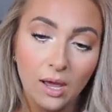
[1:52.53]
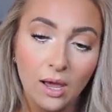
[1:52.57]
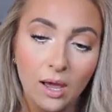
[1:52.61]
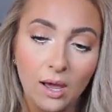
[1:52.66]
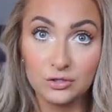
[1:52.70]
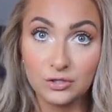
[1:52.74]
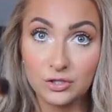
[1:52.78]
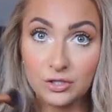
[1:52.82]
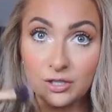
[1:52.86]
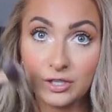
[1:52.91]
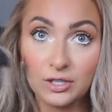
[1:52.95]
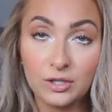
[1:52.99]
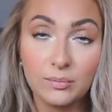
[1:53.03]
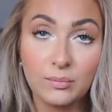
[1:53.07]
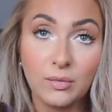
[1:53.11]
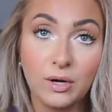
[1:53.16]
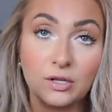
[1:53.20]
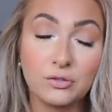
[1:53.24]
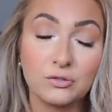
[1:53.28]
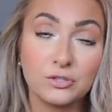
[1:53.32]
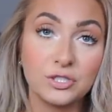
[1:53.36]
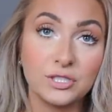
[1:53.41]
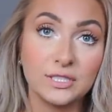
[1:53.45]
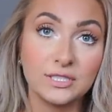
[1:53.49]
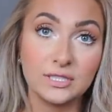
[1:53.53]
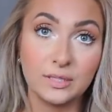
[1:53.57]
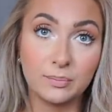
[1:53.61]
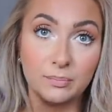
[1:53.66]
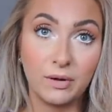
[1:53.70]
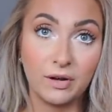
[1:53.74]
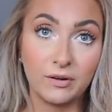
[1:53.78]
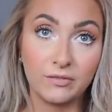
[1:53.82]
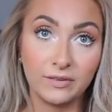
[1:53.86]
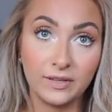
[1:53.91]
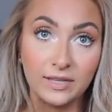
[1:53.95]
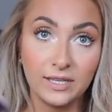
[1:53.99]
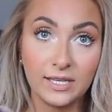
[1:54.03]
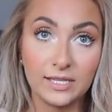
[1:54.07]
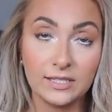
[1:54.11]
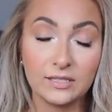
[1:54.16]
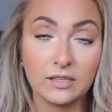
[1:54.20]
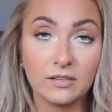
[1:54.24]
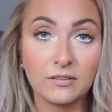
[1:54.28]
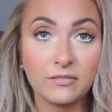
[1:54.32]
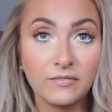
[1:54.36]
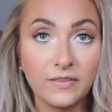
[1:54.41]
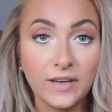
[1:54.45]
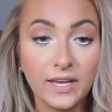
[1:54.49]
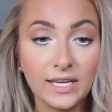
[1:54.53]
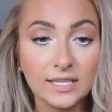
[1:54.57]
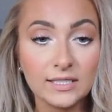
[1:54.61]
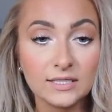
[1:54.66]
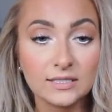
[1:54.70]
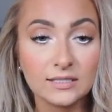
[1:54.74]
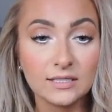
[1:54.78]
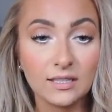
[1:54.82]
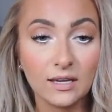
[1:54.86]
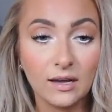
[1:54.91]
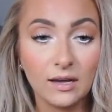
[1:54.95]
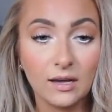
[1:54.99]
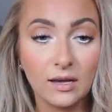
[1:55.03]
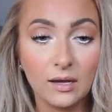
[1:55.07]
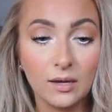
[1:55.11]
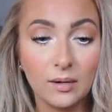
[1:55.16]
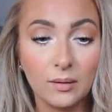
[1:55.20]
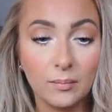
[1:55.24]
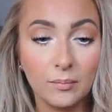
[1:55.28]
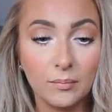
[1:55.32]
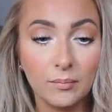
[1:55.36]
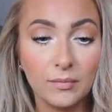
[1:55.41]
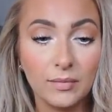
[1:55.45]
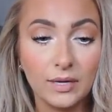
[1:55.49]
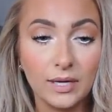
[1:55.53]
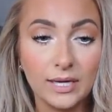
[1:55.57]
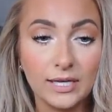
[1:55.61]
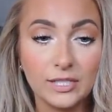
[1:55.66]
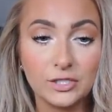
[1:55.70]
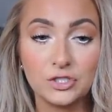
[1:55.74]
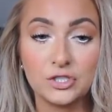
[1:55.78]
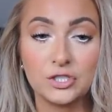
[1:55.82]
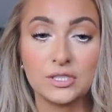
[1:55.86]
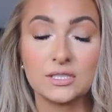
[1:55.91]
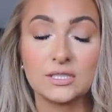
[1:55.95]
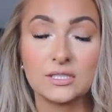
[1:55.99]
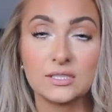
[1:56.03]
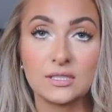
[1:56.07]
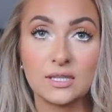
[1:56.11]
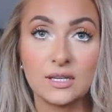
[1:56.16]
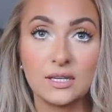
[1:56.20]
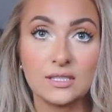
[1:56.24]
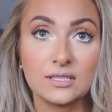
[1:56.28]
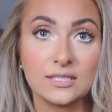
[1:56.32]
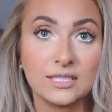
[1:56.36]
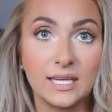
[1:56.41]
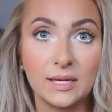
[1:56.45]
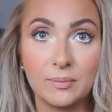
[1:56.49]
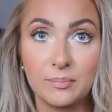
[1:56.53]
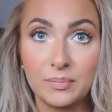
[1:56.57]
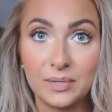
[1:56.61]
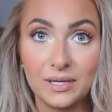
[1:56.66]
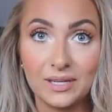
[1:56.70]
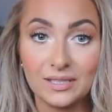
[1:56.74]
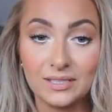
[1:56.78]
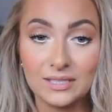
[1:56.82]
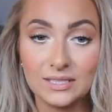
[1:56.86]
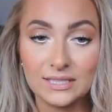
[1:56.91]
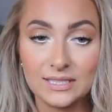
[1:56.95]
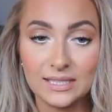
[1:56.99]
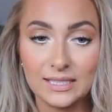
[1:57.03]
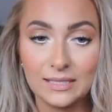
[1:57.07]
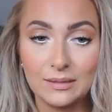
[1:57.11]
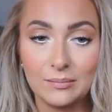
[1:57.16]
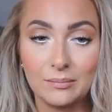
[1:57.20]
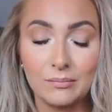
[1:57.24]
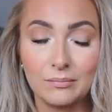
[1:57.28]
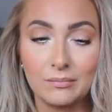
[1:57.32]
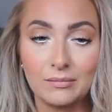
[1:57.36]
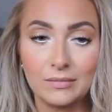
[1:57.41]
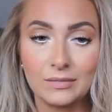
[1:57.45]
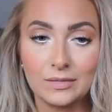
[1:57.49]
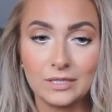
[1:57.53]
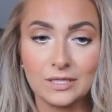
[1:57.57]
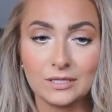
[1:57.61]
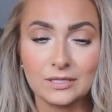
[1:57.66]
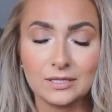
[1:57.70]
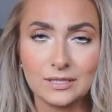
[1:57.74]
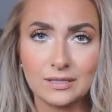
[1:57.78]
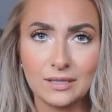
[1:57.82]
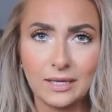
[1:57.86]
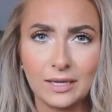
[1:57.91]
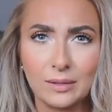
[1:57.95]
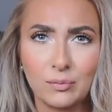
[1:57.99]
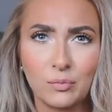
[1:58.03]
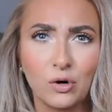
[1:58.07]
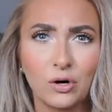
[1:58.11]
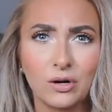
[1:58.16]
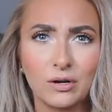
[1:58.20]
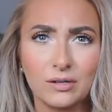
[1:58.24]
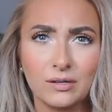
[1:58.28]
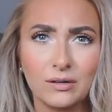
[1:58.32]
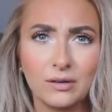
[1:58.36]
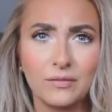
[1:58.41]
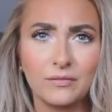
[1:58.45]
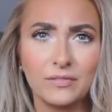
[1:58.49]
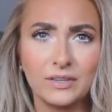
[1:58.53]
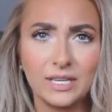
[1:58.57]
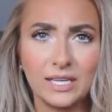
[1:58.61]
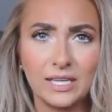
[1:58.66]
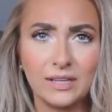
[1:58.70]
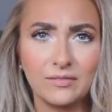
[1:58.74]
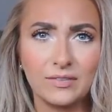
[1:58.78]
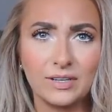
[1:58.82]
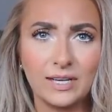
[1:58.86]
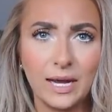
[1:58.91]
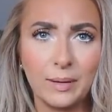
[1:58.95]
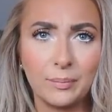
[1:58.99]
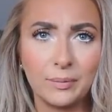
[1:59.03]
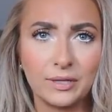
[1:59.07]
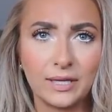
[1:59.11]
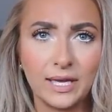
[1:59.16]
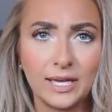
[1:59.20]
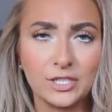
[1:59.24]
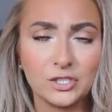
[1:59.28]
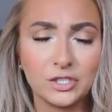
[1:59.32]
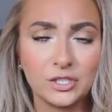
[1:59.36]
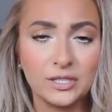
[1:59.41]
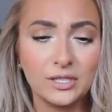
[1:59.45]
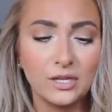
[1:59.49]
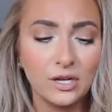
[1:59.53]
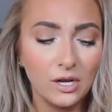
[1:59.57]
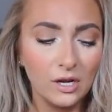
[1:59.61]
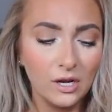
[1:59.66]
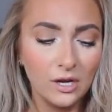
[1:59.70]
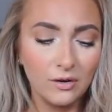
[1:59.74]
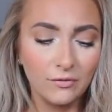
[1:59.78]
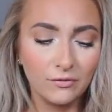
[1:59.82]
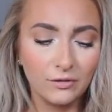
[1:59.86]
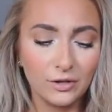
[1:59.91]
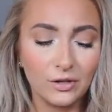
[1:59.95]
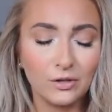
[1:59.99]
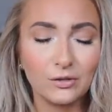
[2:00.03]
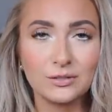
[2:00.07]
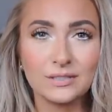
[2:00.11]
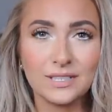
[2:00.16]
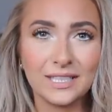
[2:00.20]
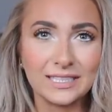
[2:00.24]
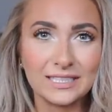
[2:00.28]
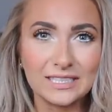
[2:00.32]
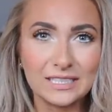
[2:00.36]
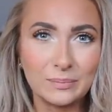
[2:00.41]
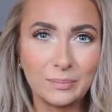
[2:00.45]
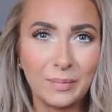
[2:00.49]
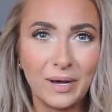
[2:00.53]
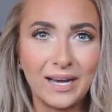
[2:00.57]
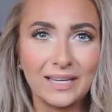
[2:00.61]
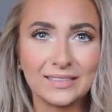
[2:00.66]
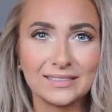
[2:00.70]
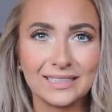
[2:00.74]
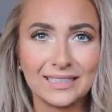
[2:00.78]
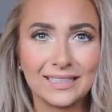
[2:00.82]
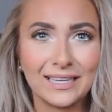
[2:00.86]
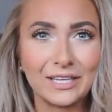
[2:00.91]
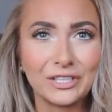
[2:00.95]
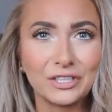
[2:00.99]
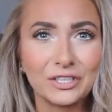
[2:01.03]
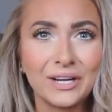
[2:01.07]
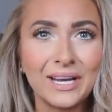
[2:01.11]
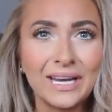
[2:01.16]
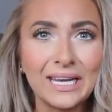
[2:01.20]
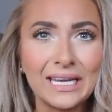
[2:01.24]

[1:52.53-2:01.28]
Circular motions buffing into the face. Um, it's just a tip because it does like more of an even application for those like spots like on your